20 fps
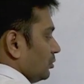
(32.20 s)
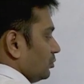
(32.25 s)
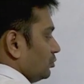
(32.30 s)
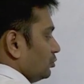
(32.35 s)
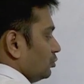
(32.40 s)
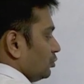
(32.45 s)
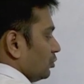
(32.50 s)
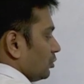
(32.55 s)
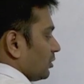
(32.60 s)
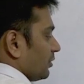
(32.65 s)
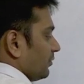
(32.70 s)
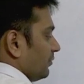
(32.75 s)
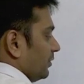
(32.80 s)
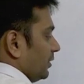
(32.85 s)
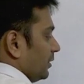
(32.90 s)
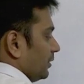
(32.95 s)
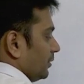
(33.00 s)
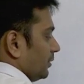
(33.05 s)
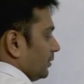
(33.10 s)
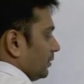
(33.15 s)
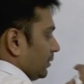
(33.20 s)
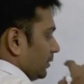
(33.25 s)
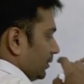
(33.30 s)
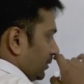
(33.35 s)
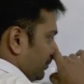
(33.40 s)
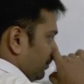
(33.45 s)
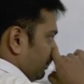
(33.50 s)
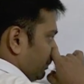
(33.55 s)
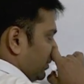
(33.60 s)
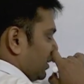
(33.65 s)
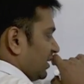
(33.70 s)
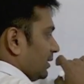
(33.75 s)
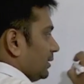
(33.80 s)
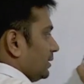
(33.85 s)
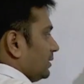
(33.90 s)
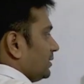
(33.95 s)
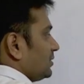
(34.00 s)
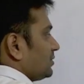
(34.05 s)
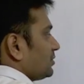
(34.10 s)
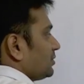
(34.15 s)
geography. In
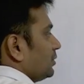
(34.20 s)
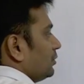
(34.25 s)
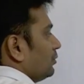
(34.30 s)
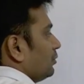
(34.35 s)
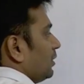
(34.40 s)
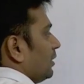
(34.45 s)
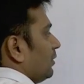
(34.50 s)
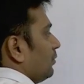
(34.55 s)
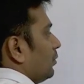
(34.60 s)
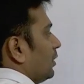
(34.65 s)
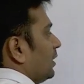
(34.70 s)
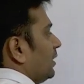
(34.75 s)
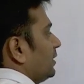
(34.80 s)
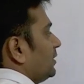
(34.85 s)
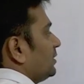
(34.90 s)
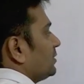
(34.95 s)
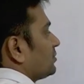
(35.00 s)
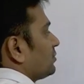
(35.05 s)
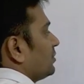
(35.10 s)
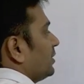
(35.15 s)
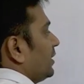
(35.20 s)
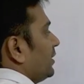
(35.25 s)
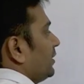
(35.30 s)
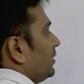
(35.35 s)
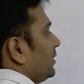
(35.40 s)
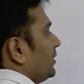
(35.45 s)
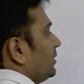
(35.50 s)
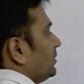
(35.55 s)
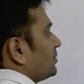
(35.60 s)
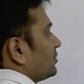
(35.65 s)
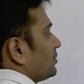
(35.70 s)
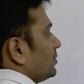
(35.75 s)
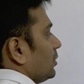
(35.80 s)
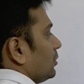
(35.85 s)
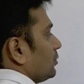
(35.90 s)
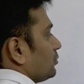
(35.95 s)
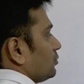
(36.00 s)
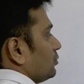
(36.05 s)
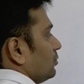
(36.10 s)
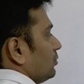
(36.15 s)
history, you have world history and Indian history
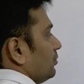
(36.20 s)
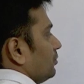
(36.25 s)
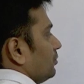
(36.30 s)
also.